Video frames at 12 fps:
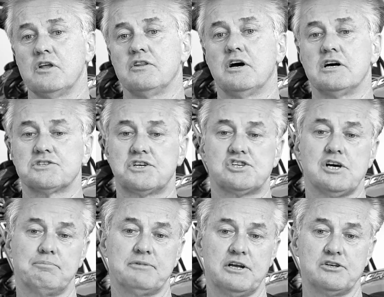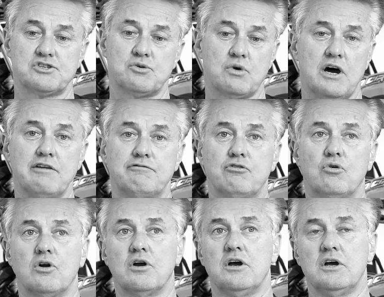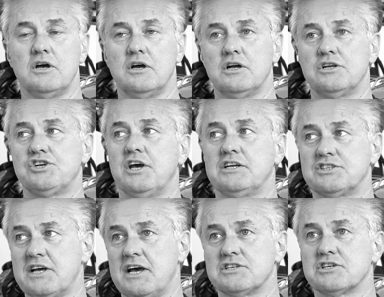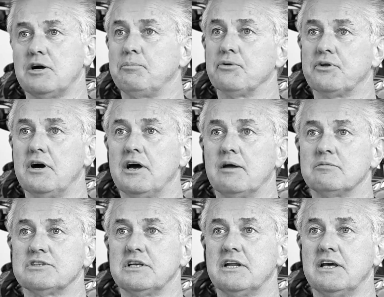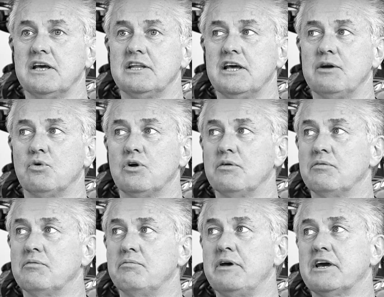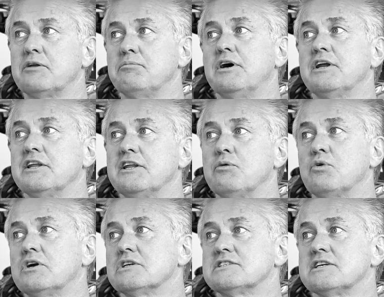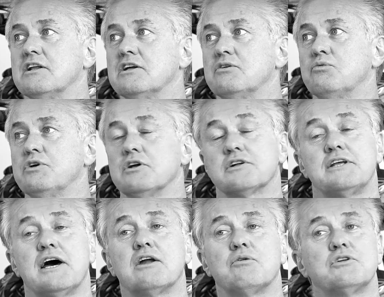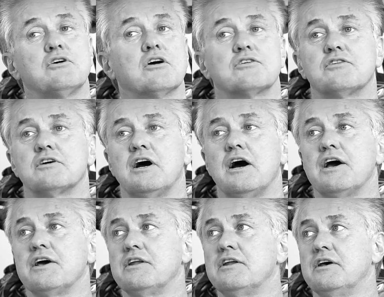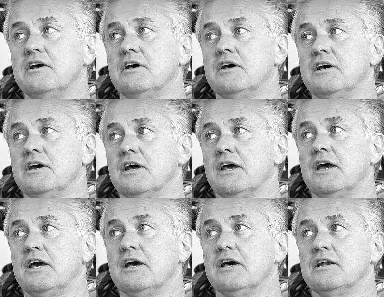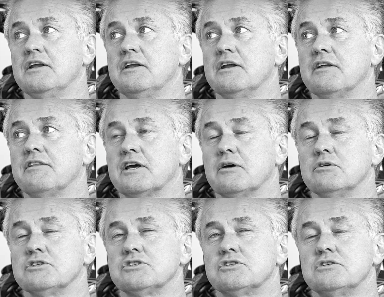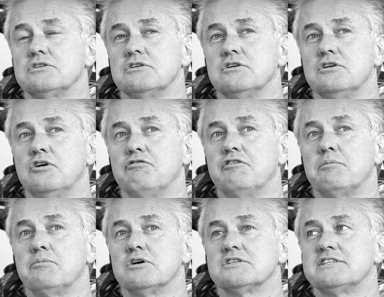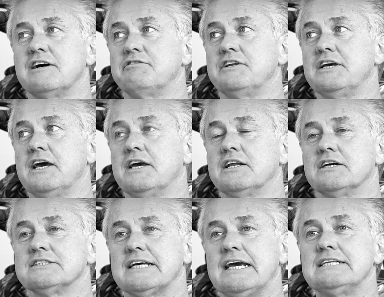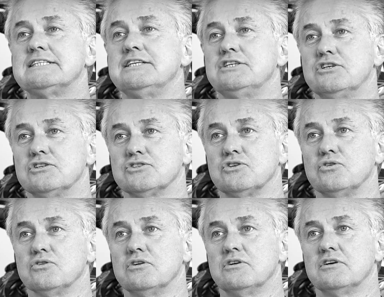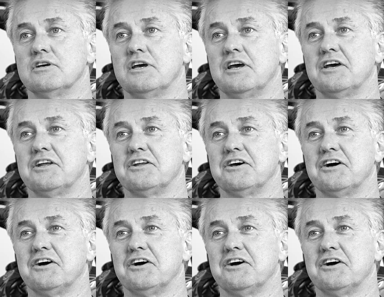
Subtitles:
the Husky shop that I used to ride for changed hands a couple times, and they weren't making money, and they wanted to sell it. And we looked at it, we talked to the guy, and I think it was November '78. I was 18 years old, and